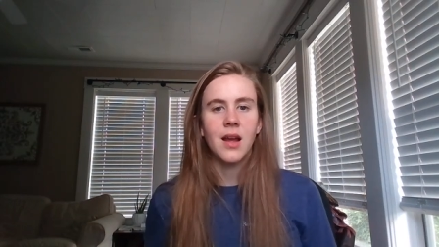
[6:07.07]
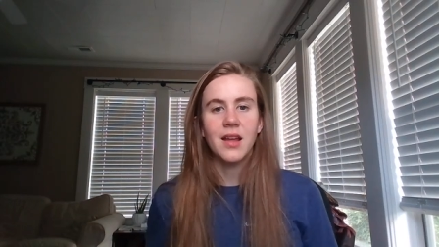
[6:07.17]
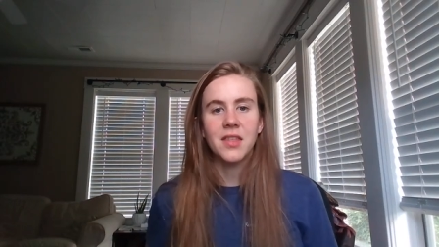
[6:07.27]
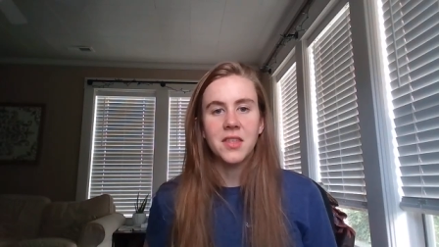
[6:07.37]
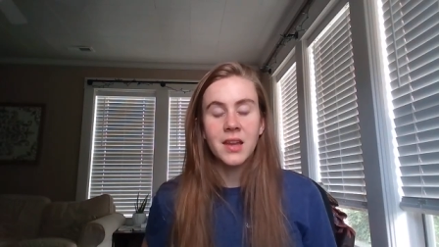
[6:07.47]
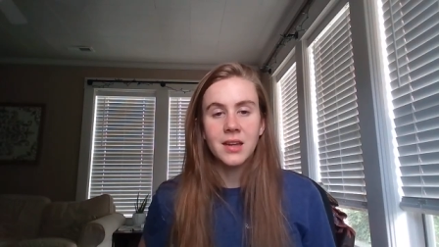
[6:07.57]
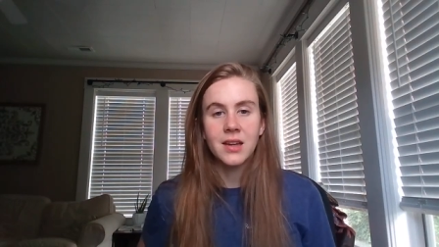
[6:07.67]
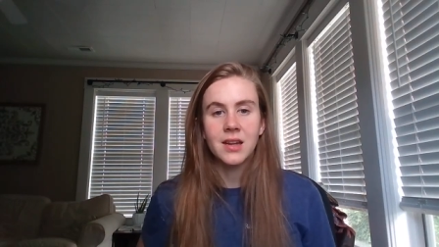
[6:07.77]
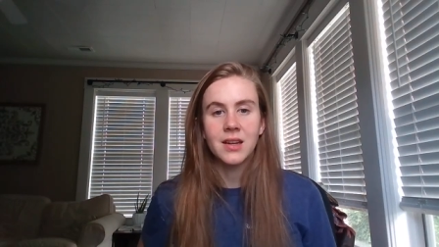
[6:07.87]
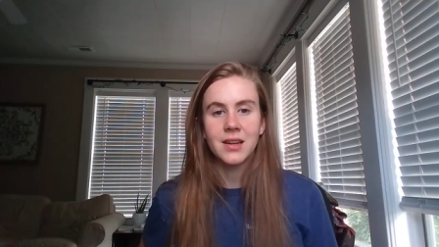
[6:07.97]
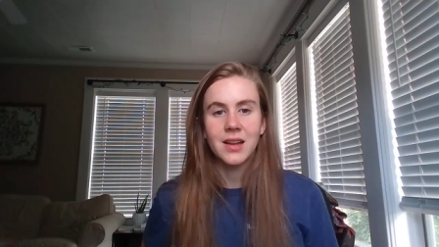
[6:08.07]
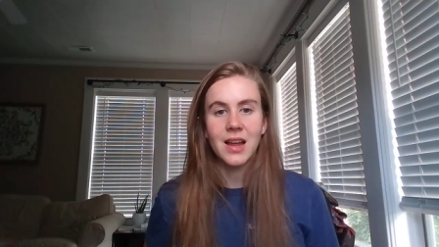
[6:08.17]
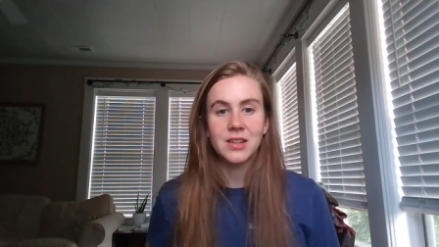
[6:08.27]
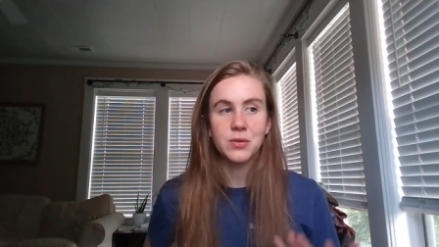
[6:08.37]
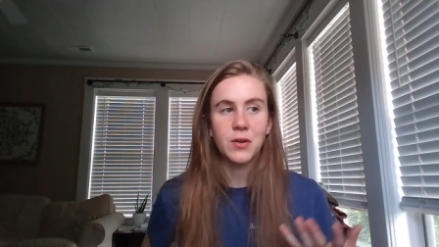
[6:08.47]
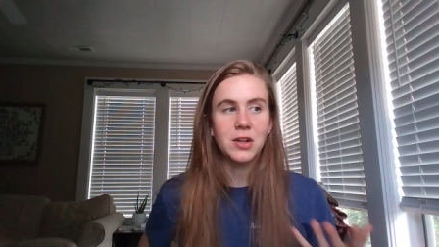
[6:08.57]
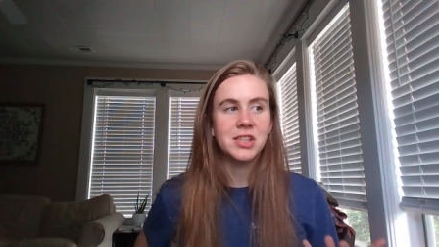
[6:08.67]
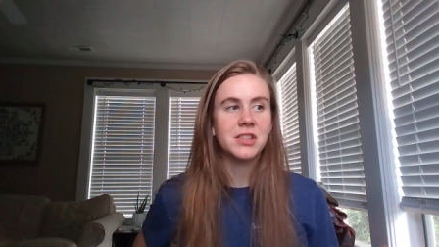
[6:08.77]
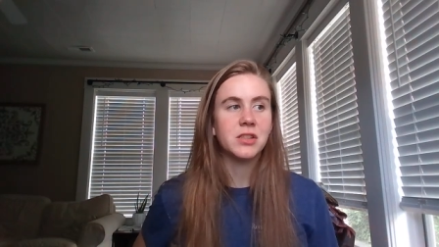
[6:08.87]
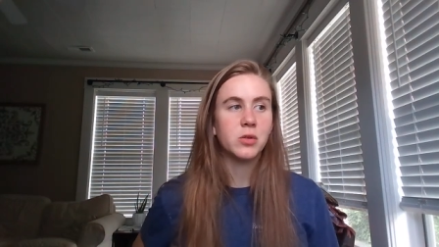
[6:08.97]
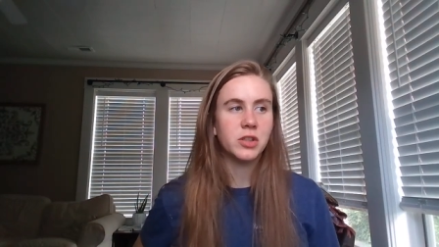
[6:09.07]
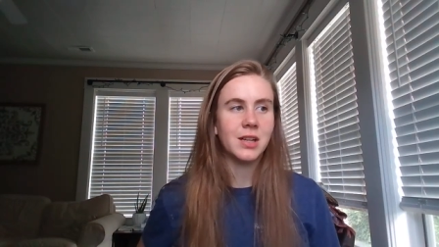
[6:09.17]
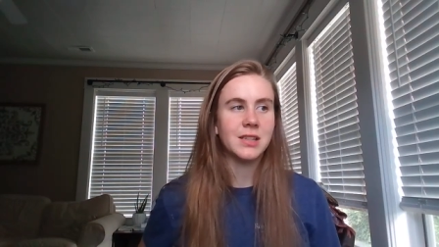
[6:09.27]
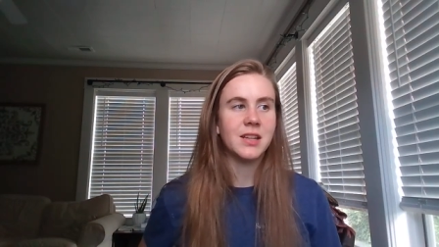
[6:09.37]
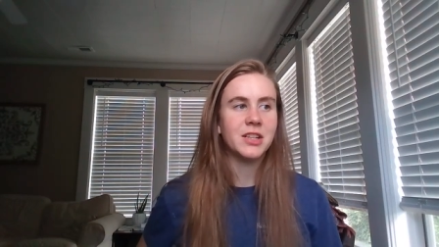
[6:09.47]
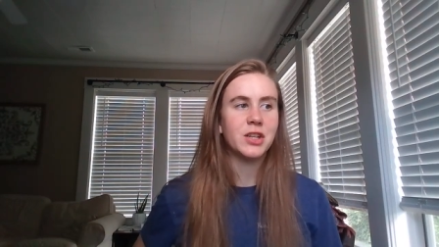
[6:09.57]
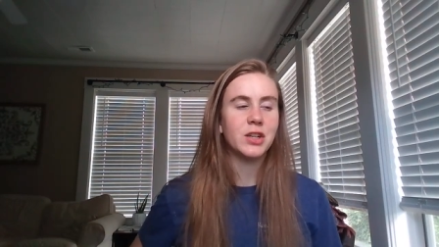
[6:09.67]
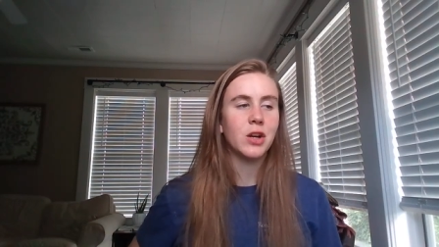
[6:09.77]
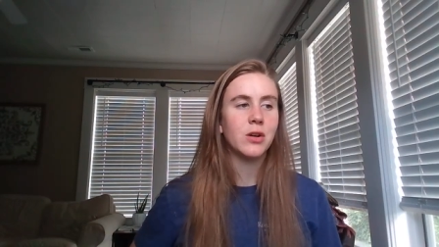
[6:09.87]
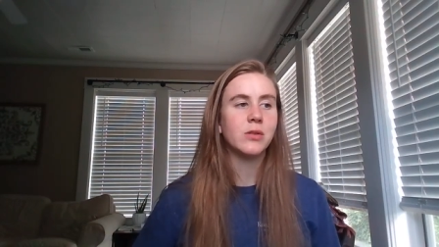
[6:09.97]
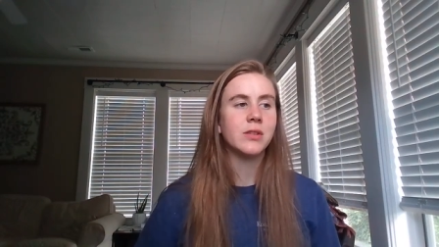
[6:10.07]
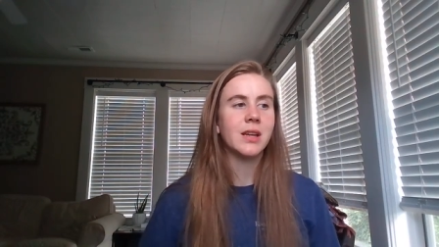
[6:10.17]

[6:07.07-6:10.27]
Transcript: I think as far as socialization goes